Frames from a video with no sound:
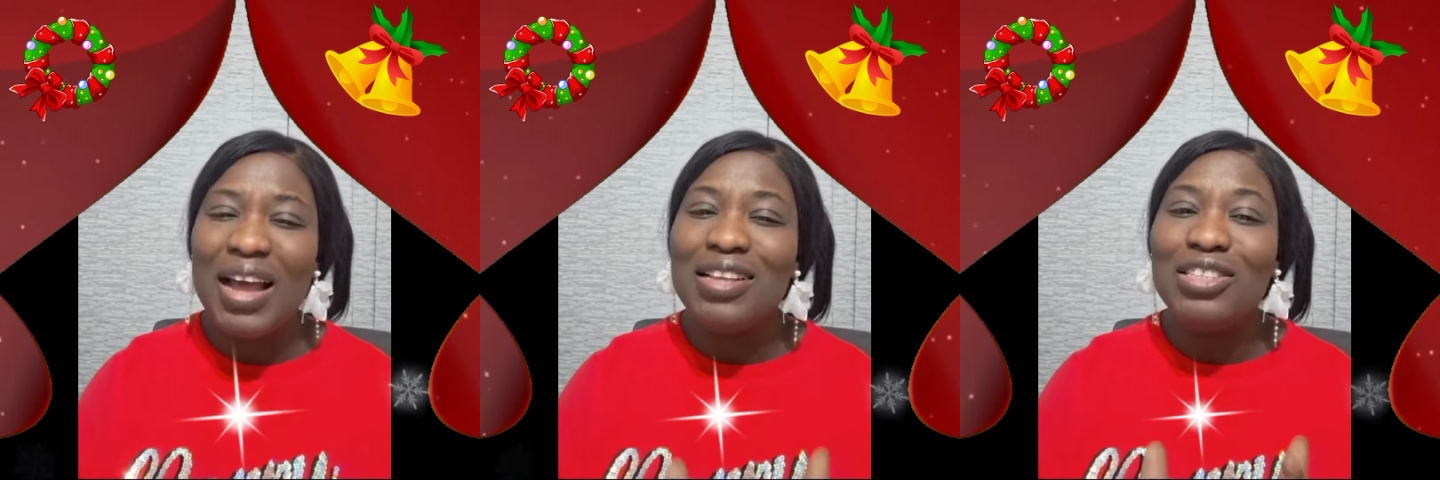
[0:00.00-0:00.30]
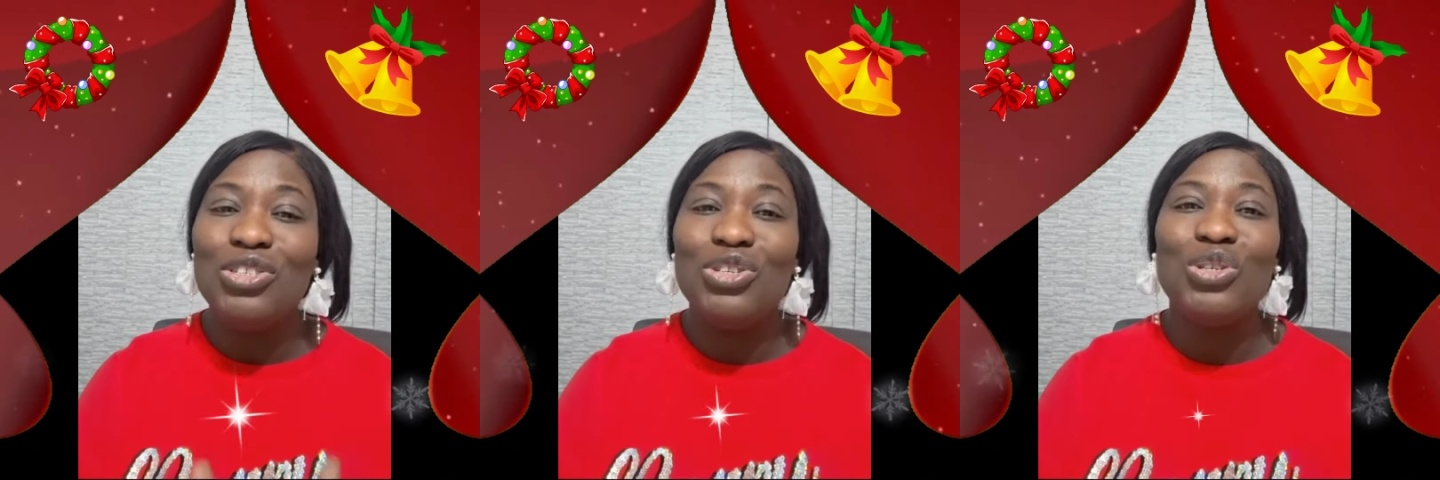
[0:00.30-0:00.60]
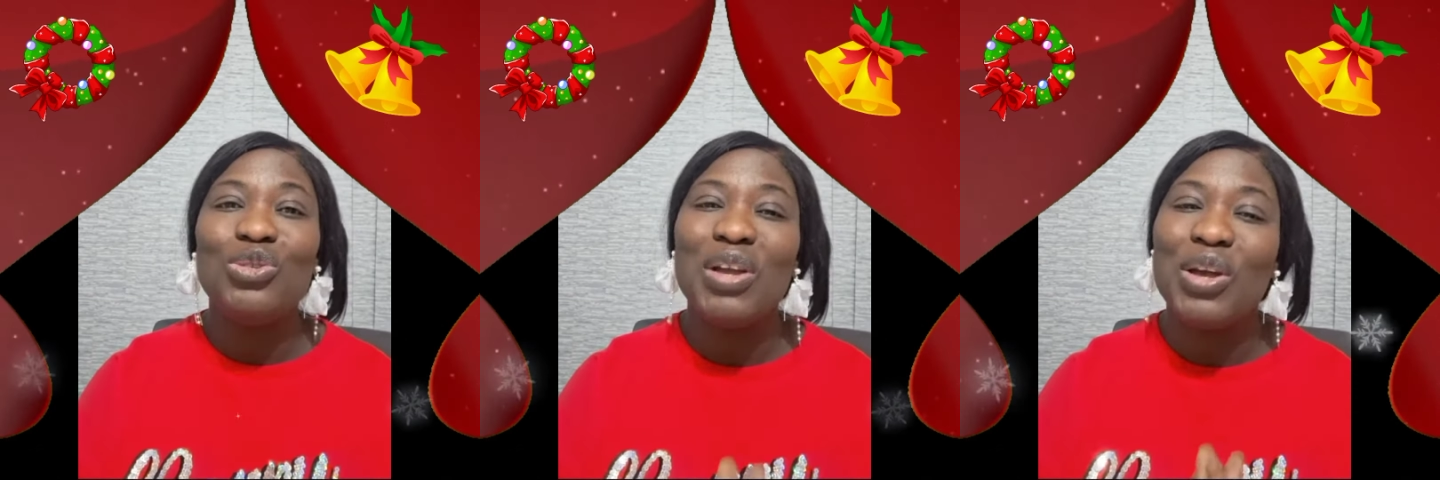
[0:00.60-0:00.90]
And it is
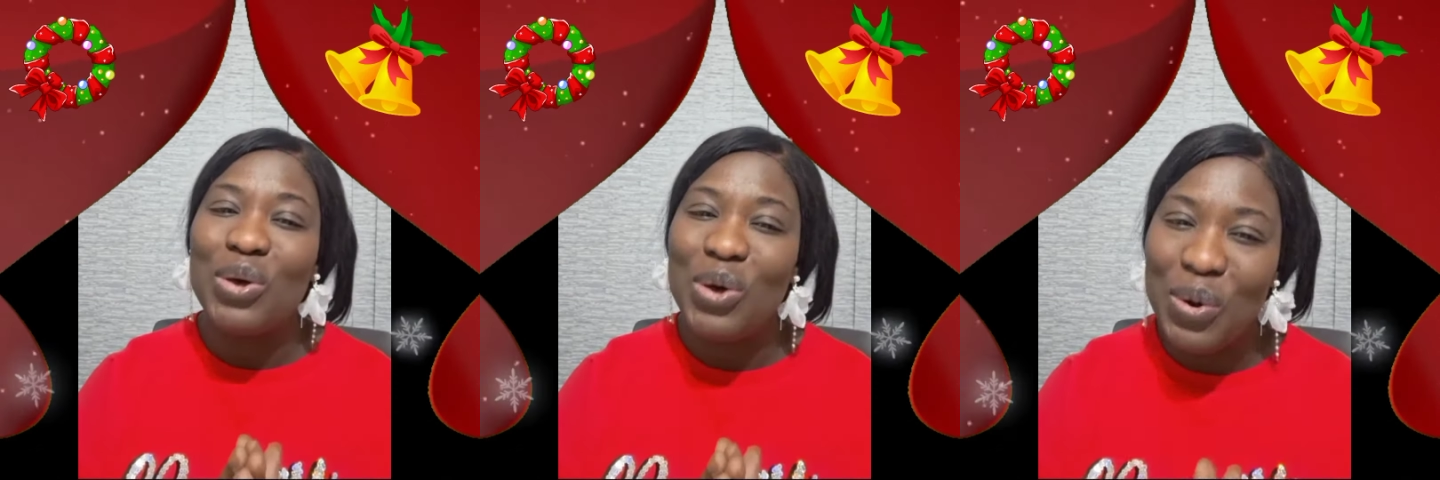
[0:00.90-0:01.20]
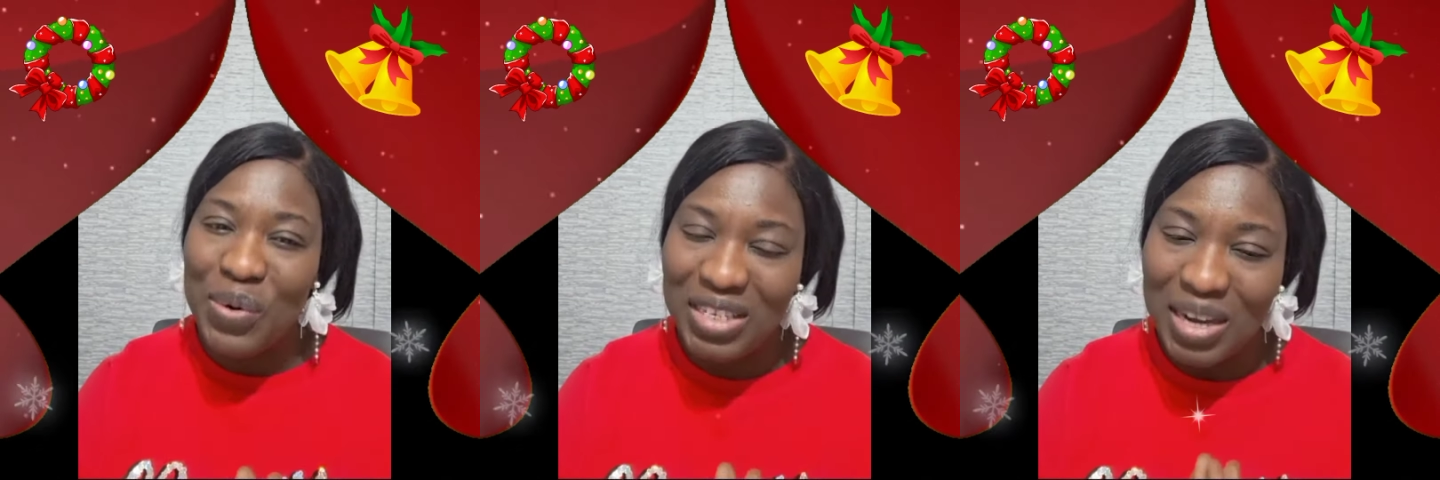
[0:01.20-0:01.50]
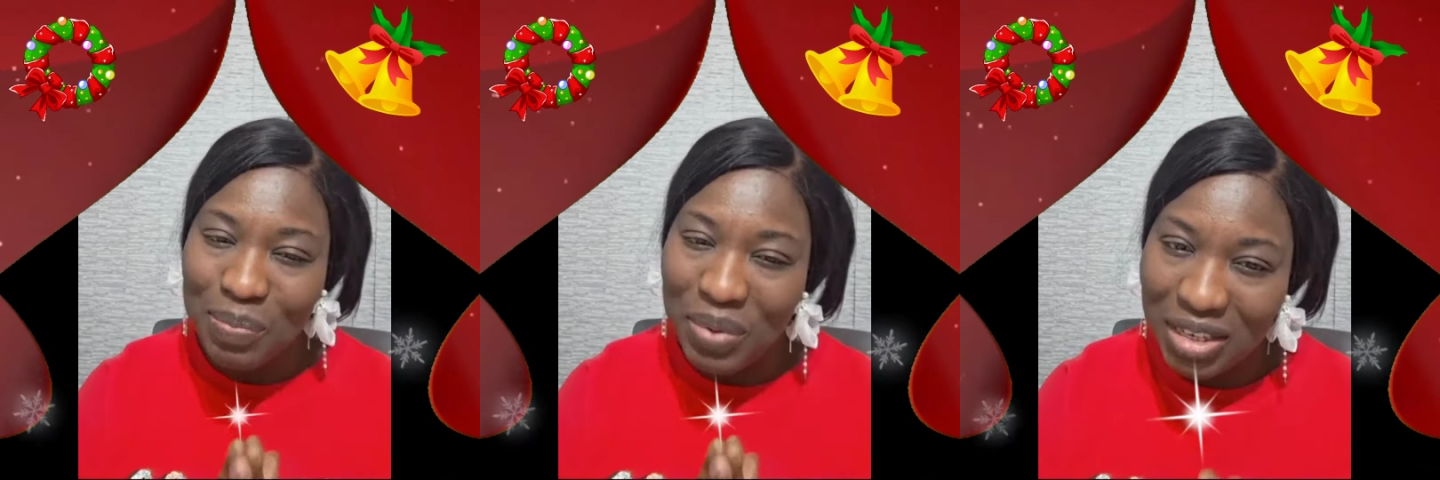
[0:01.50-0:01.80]
just to encourage
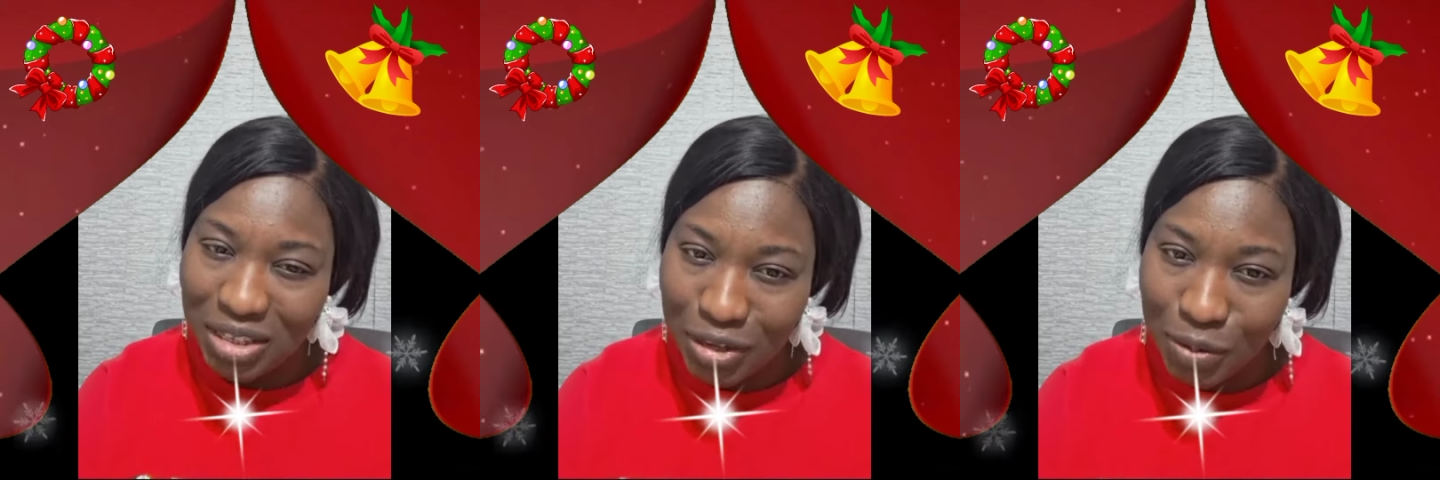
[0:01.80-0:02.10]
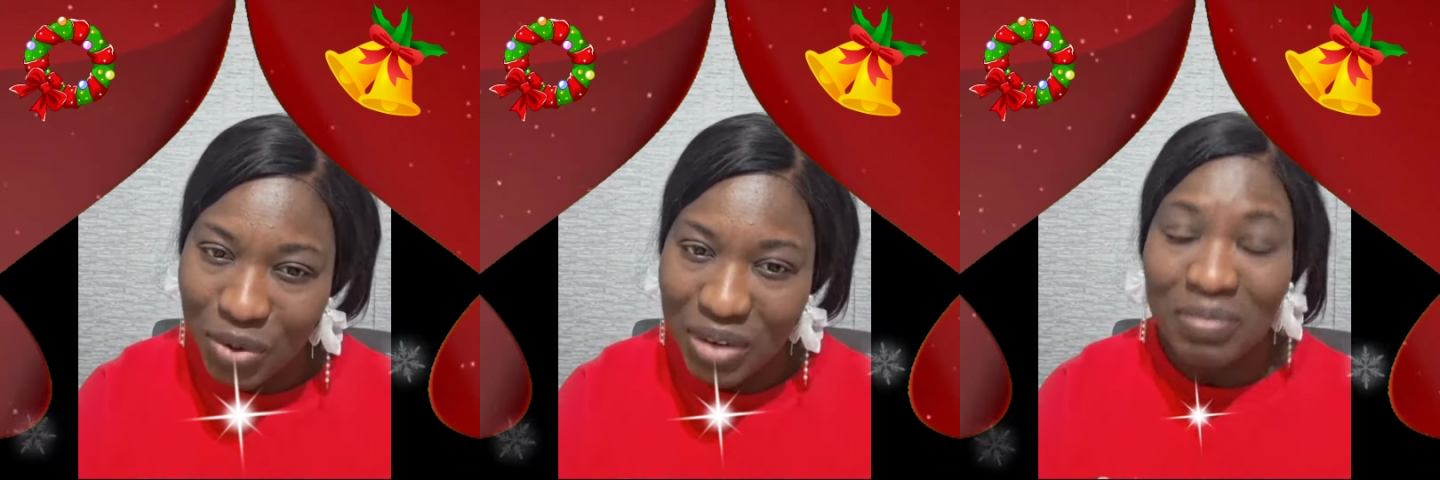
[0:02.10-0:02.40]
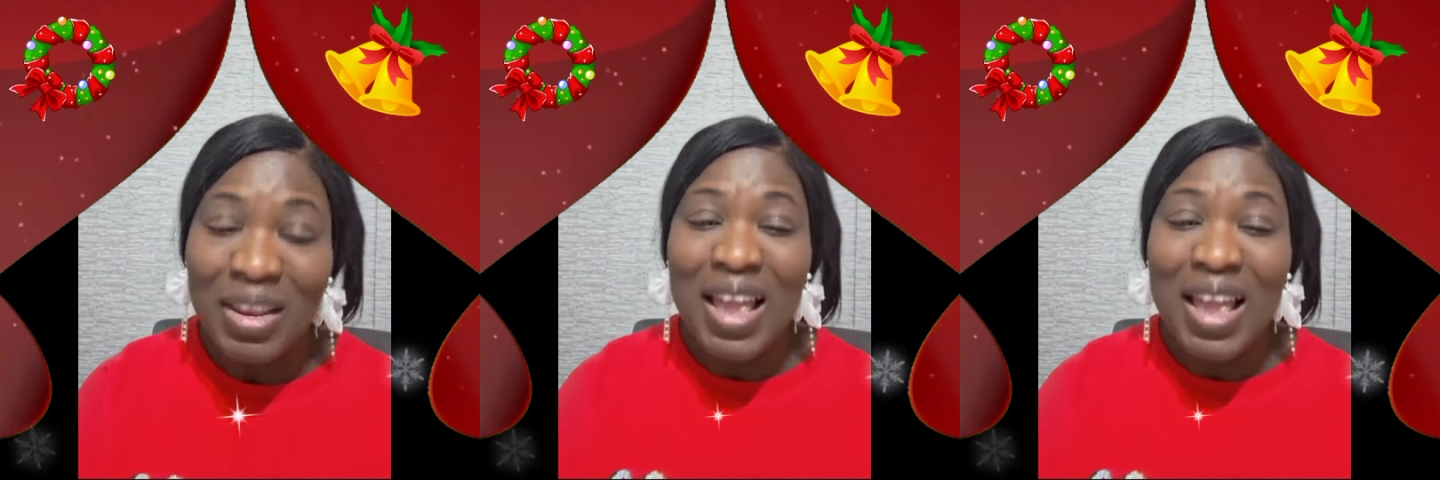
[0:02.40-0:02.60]
and bless someone.